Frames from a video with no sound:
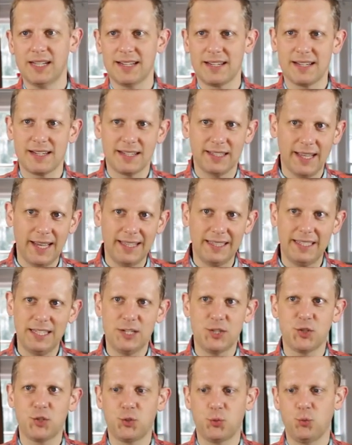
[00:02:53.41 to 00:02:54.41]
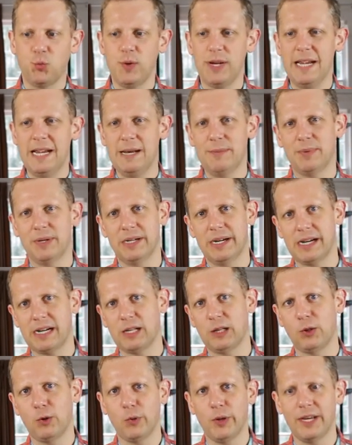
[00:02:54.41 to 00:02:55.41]
Slightly sweet, but not
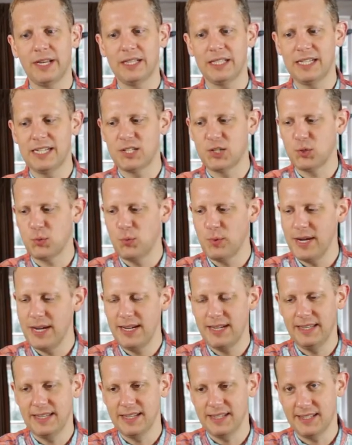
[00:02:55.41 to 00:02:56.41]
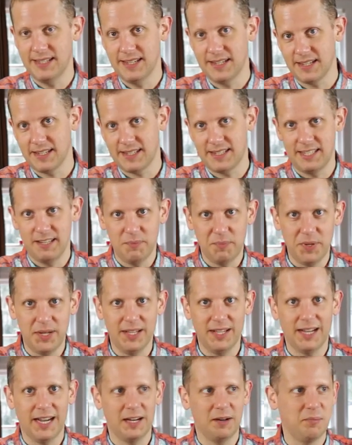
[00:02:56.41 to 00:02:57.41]
clangly sweet. This is a
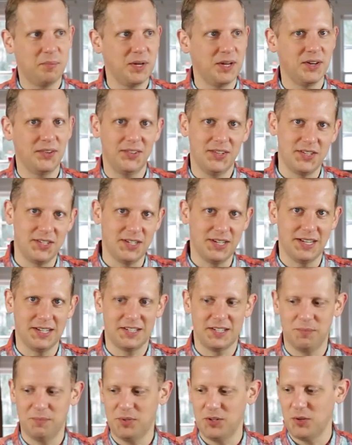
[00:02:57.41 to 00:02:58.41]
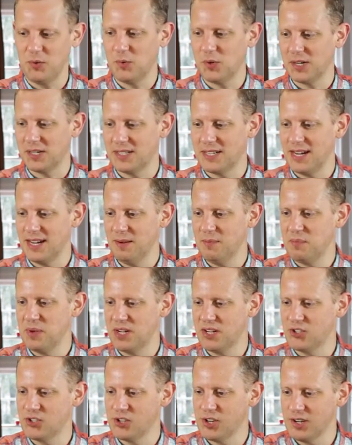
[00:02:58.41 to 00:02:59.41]
sipping kind of beer. This is not something you want to take
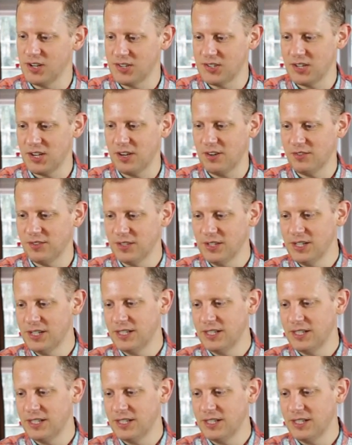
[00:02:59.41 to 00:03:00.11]
big chugs of.